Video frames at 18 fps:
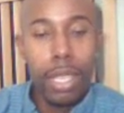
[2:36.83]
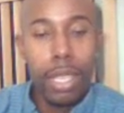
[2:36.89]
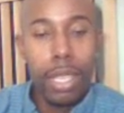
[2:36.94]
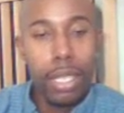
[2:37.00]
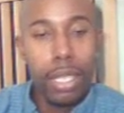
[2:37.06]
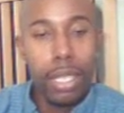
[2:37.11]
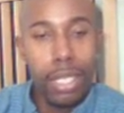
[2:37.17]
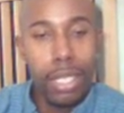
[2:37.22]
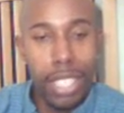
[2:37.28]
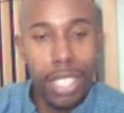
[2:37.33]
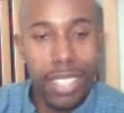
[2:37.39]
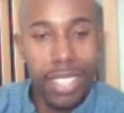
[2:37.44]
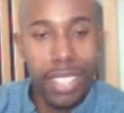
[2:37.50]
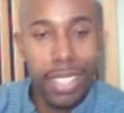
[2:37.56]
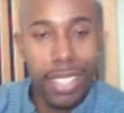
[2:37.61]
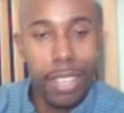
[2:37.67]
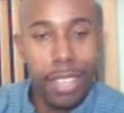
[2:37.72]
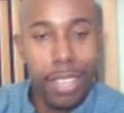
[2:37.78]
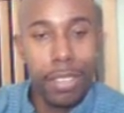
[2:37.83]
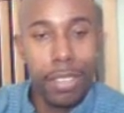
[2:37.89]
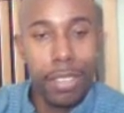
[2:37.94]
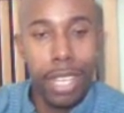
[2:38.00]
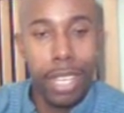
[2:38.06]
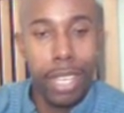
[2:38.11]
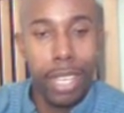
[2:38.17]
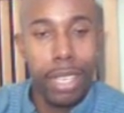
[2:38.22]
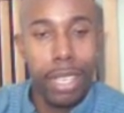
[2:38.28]
Just the other day,
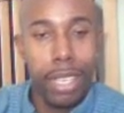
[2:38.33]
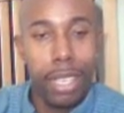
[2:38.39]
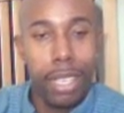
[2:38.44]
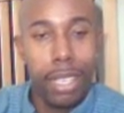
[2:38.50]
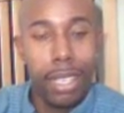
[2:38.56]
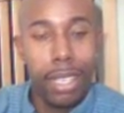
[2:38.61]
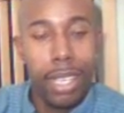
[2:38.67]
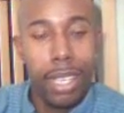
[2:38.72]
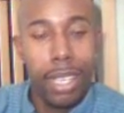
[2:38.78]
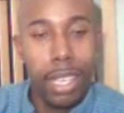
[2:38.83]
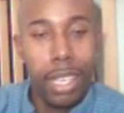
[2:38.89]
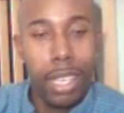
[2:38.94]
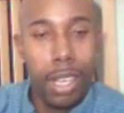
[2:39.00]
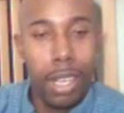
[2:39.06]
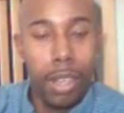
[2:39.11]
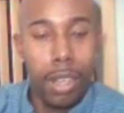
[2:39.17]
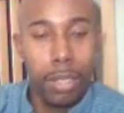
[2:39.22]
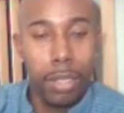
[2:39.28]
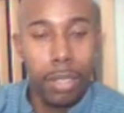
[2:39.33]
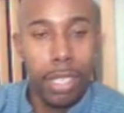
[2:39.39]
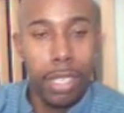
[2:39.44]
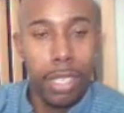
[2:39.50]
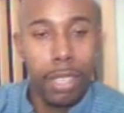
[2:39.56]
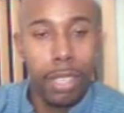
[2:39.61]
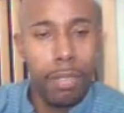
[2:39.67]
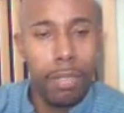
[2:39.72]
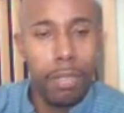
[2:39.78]
he called me,
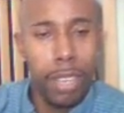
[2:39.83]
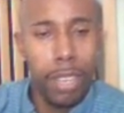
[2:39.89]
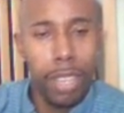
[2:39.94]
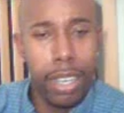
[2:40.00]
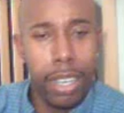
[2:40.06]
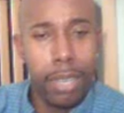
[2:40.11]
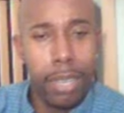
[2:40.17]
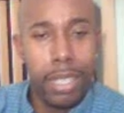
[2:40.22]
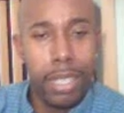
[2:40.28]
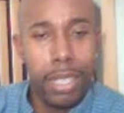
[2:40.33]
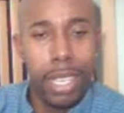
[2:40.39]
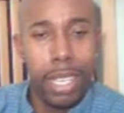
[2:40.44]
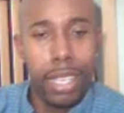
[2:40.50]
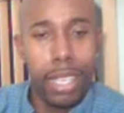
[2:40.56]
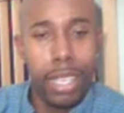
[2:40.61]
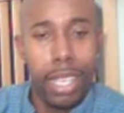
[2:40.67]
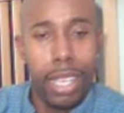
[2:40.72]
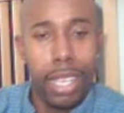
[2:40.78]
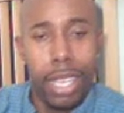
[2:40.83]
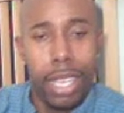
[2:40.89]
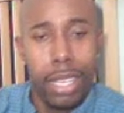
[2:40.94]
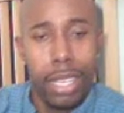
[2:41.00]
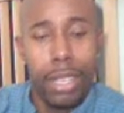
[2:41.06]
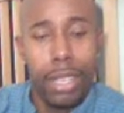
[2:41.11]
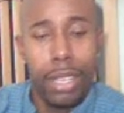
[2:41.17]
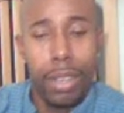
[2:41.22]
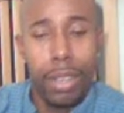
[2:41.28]
very upset, and
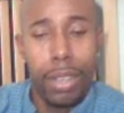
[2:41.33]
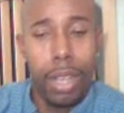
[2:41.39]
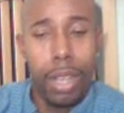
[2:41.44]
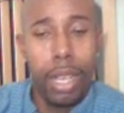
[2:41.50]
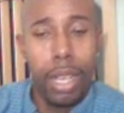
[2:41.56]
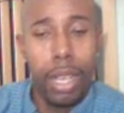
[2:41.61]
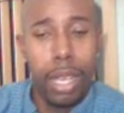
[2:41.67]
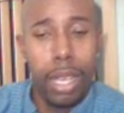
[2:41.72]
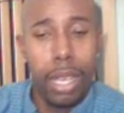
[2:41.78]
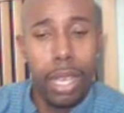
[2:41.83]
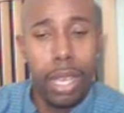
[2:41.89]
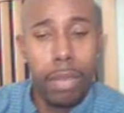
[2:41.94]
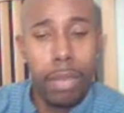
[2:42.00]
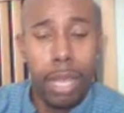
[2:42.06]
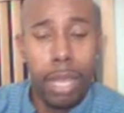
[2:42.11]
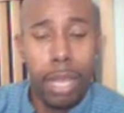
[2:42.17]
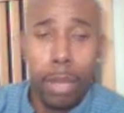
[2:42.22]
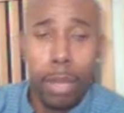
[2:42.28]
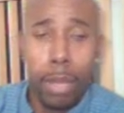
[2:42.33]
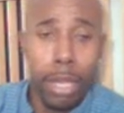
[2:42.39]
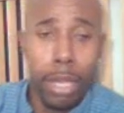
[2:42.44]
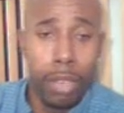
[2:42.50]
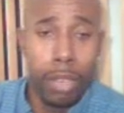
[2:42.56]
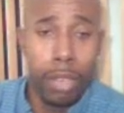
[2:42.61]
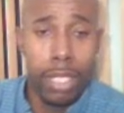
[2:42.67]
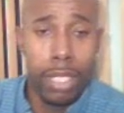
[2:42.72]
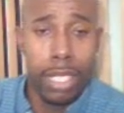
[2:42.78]
it made me nervous
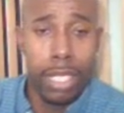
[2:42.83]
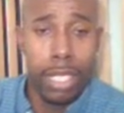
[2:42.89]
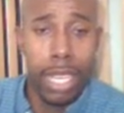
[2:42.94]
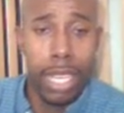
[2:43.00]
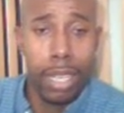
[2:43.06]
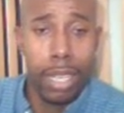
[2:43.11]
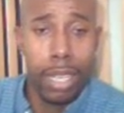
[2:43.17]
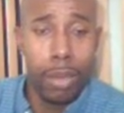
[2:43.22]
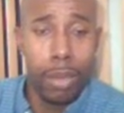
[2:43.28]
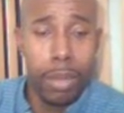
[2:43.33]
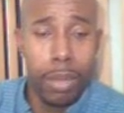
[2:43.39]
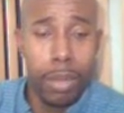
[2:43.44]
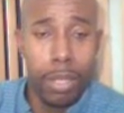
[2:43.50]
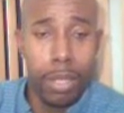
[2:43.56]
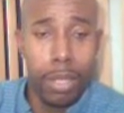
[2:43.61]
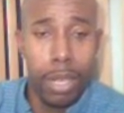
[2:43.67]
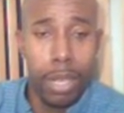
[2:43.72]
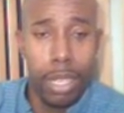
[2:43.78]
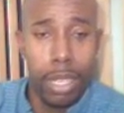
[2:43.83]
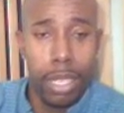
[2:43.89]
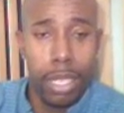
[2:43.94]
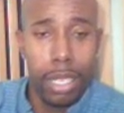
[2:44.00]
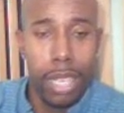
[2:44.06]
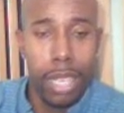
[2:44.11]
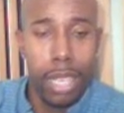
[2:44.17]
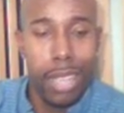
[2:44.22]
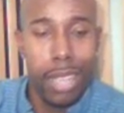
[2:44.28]
because I didn't know what was going on. I
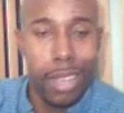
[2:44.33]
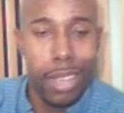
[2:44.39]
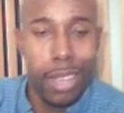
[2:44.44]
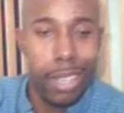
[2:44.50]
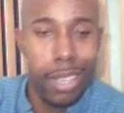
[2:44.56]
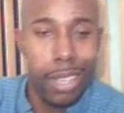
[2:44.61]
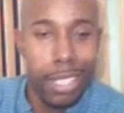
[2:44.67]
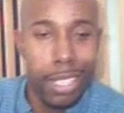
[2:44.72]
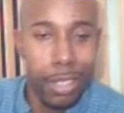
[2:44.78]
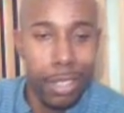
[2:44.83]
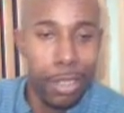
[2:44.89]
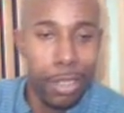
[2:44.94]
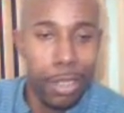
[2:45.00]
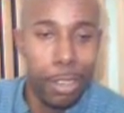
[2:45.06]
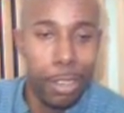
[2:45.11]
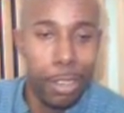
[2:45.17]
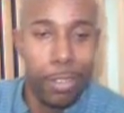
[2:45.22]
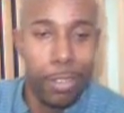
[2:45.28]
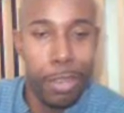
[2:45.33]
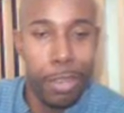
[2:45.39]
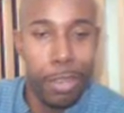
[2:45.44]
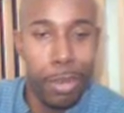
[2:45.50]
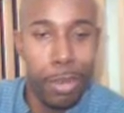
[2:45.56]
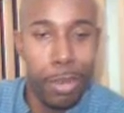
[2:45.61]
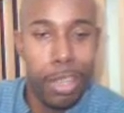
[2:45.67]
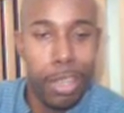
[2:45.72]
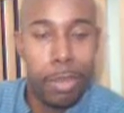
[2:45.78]
thought his new girlfriend broke
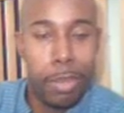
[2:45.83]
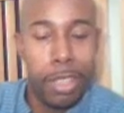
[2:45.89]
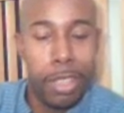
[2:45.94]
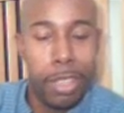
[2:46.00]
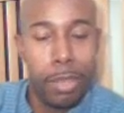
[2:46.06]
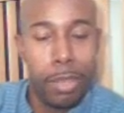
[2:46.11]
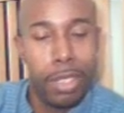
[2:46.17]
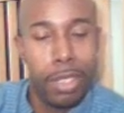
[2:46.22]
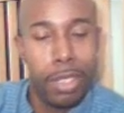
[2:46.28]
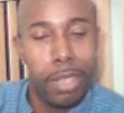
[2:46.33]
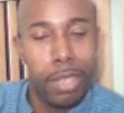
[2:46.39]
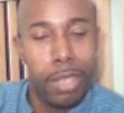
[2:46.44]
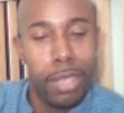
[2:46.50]
up with him or something.